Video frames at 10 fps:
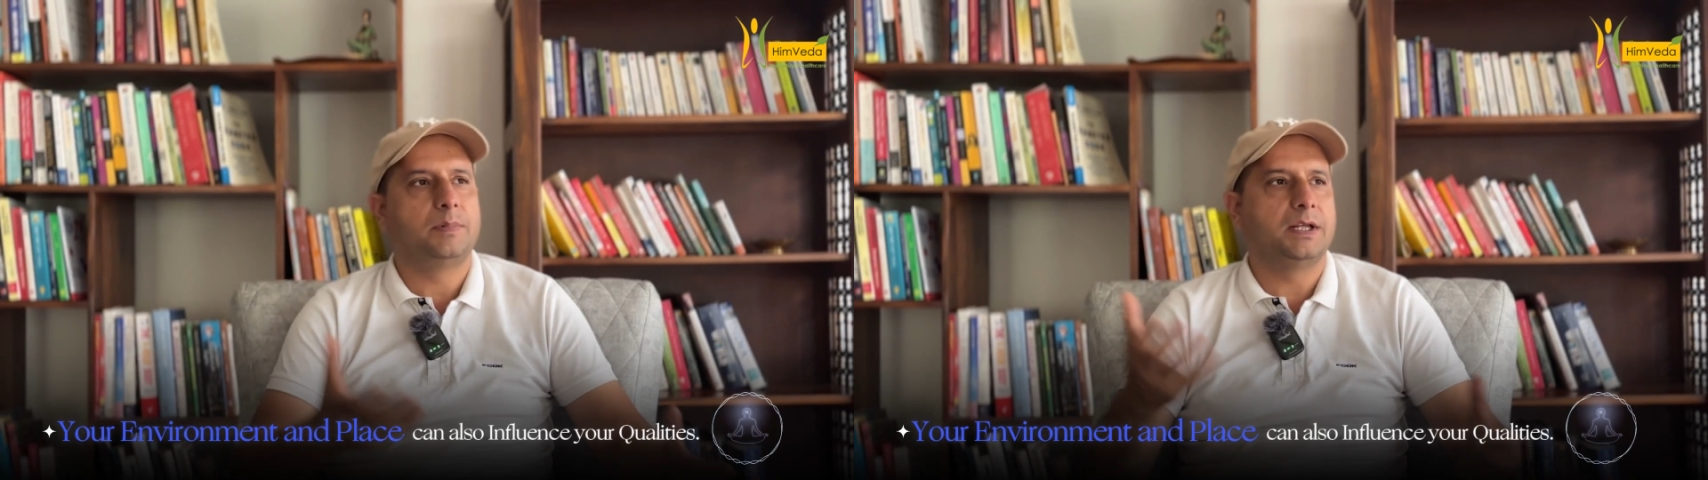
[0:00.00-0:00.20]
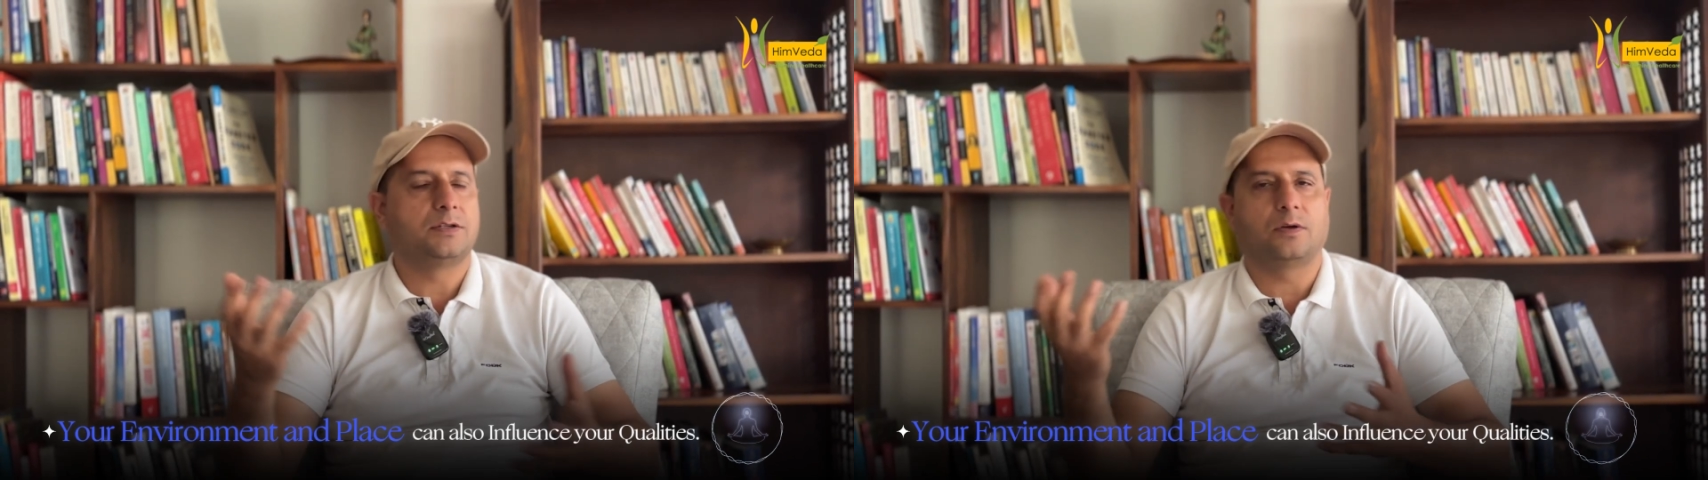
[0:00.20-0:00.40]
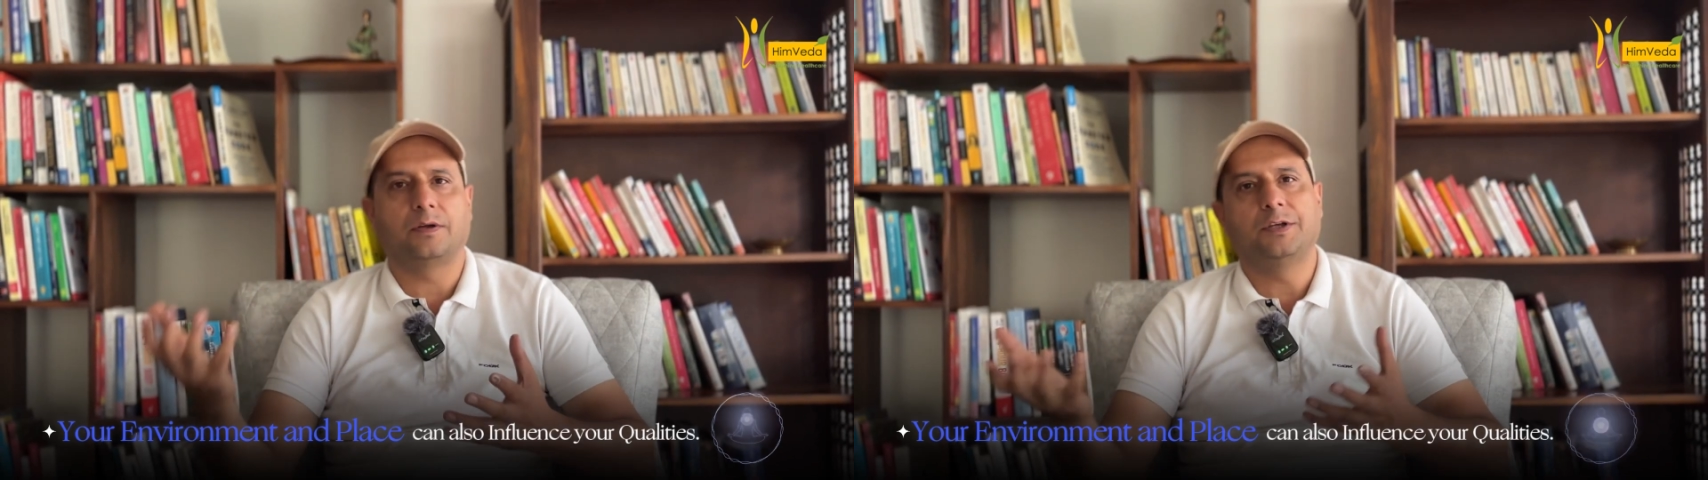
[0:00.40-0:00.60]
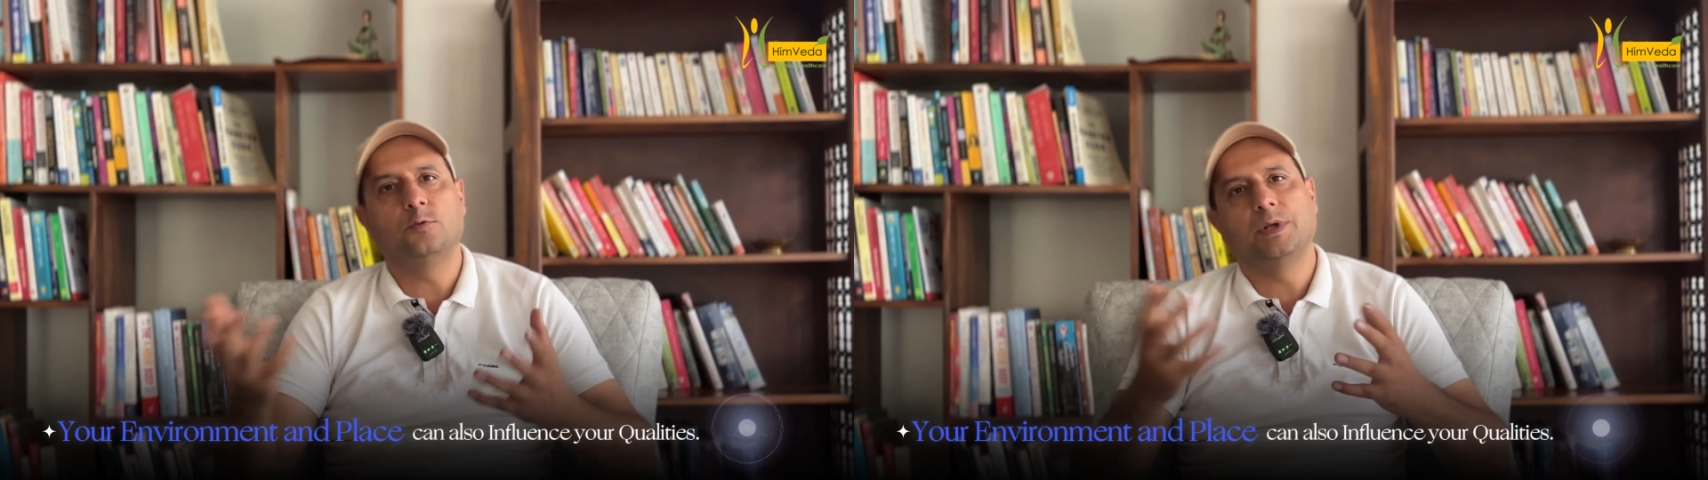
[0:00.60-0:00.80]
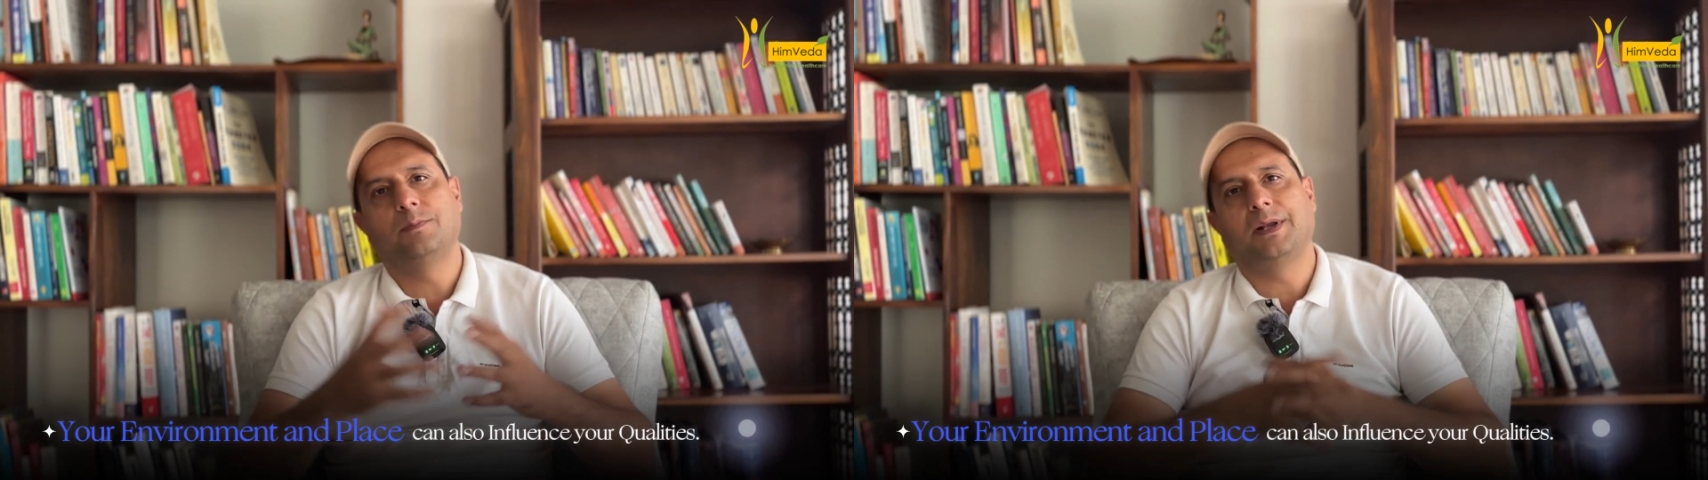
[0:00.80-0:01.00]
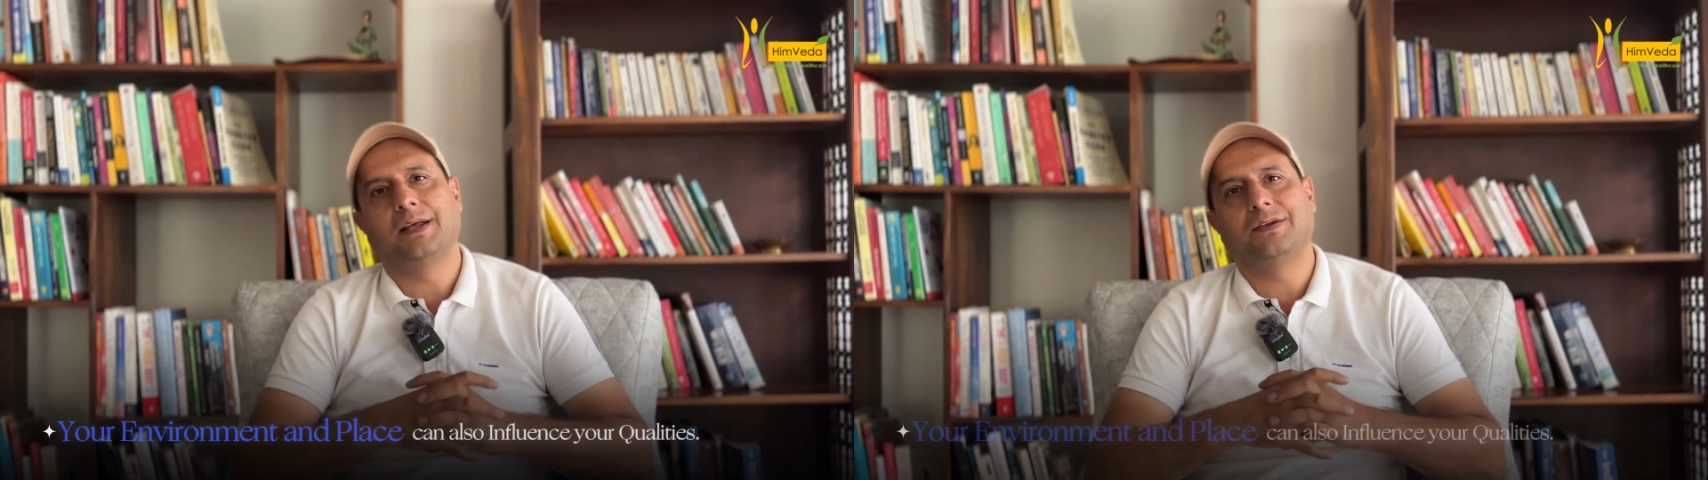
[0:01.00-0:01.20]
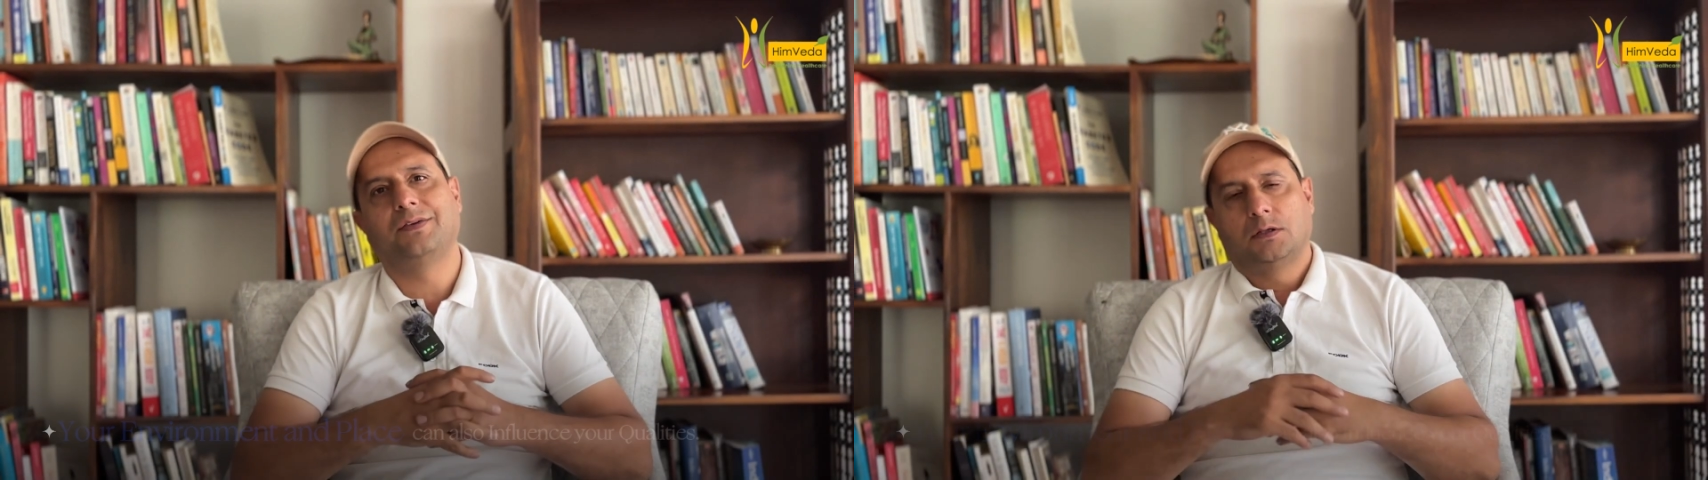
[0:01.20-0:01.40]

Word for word: place or a humid place.